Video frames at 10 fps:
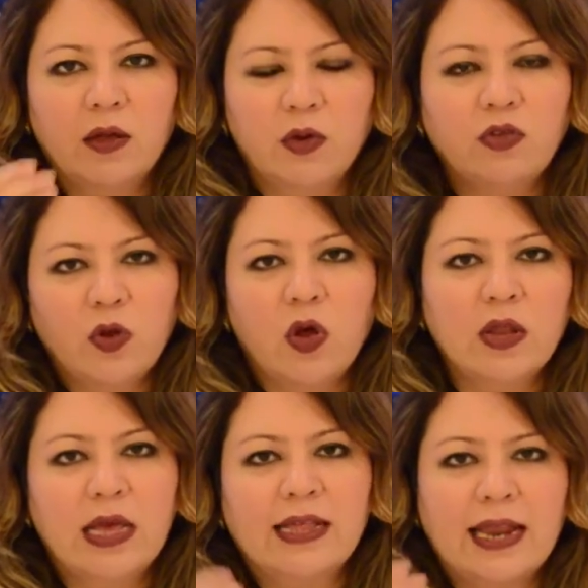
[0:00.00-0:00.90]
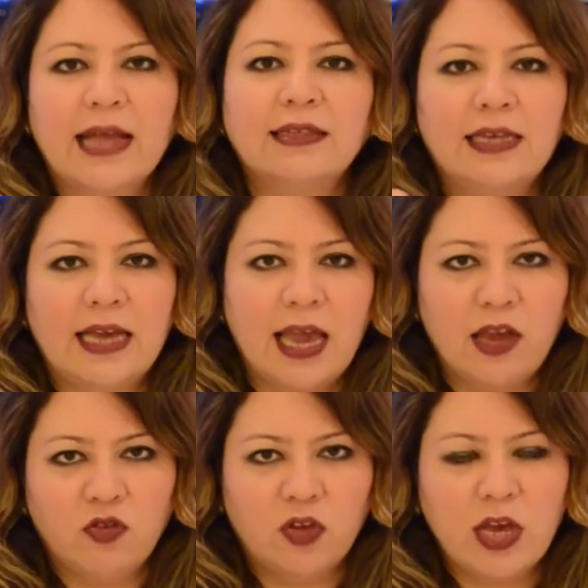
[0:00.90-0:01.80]
retinol is an
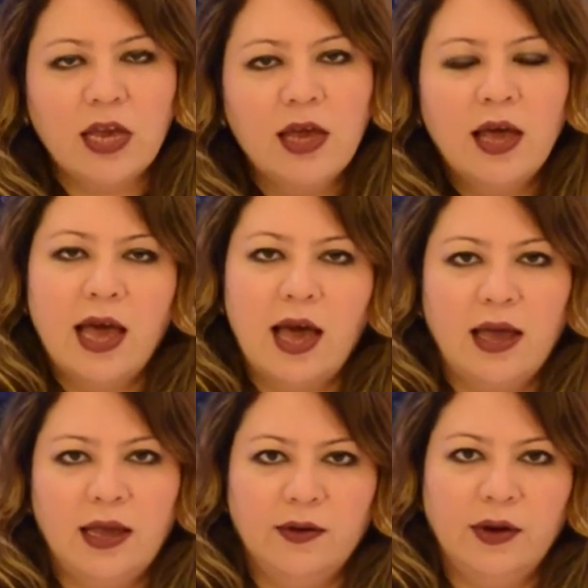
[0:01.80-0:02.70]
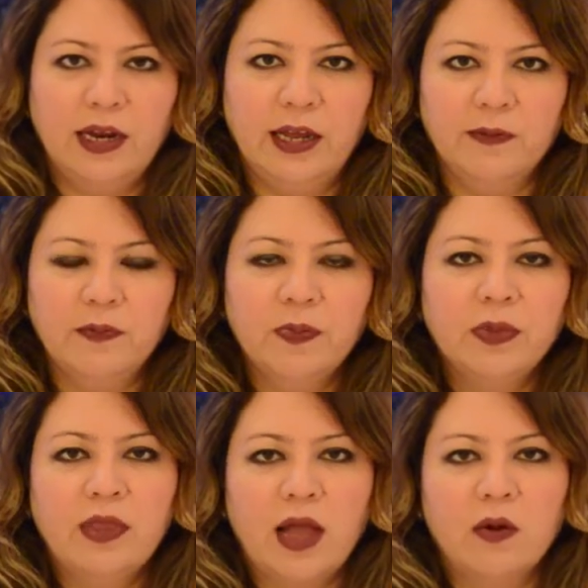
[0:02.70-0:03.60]
anti-aging ingredient.
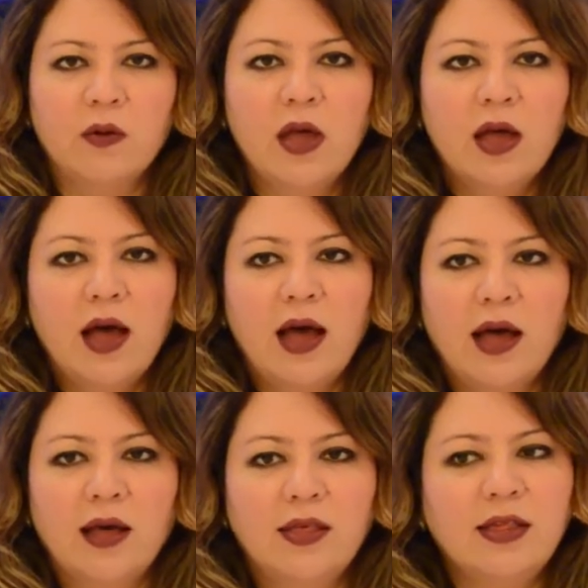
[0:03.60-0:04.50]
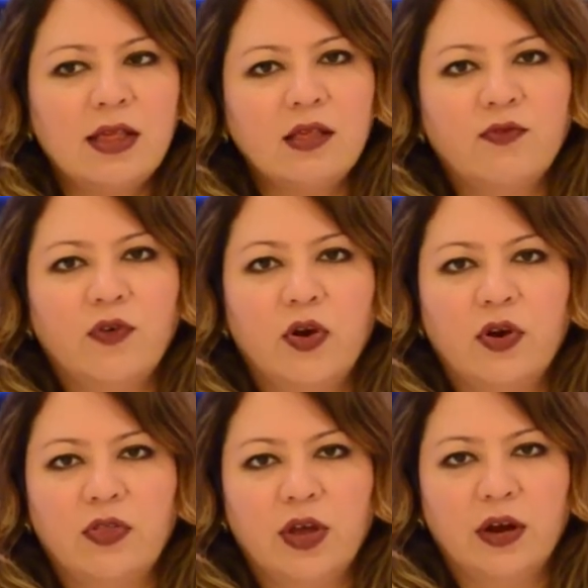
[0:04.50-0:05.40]
Now, this is for
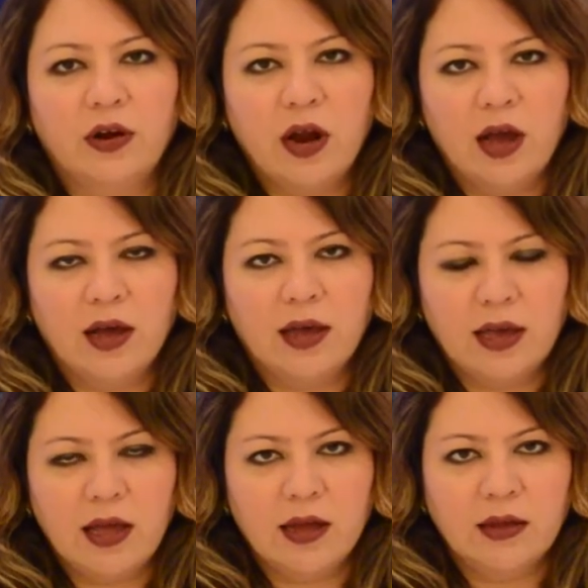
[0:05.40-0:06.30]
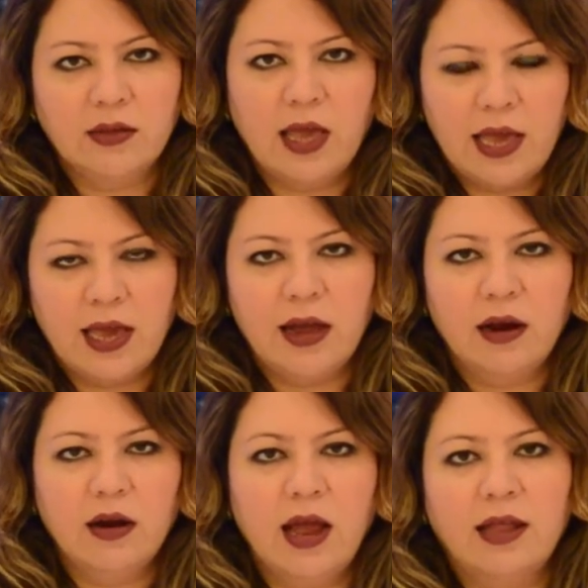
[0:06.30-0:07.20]
their day
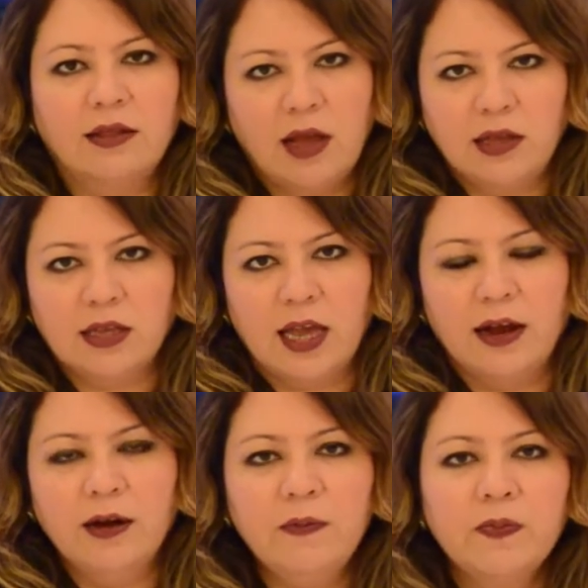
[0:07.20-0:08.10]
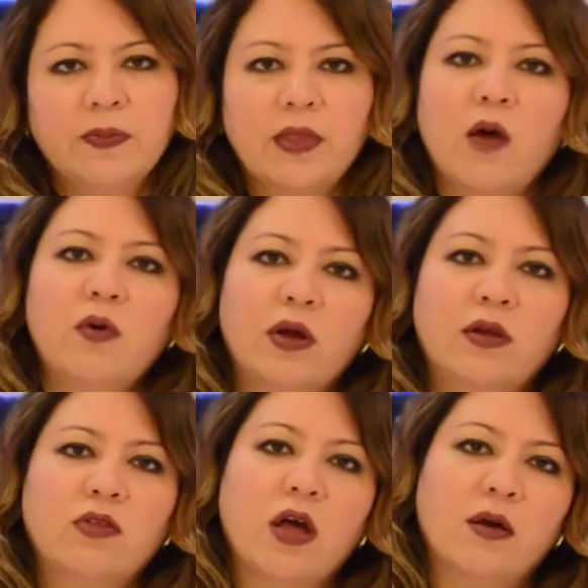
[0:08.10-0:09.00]
care and night care. Now we're
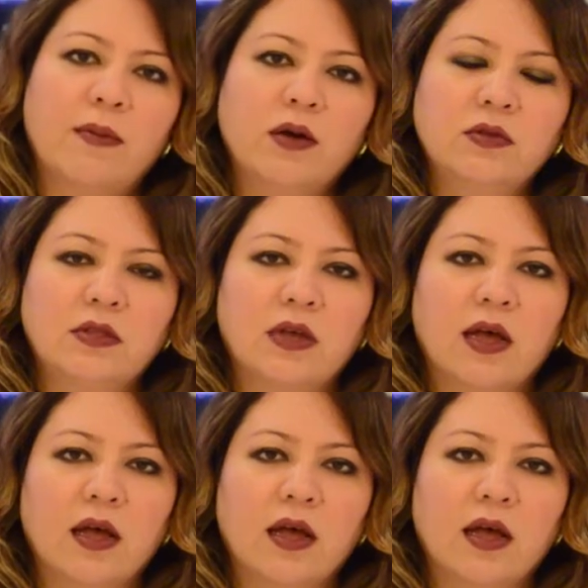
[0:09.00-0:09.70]
going to talk about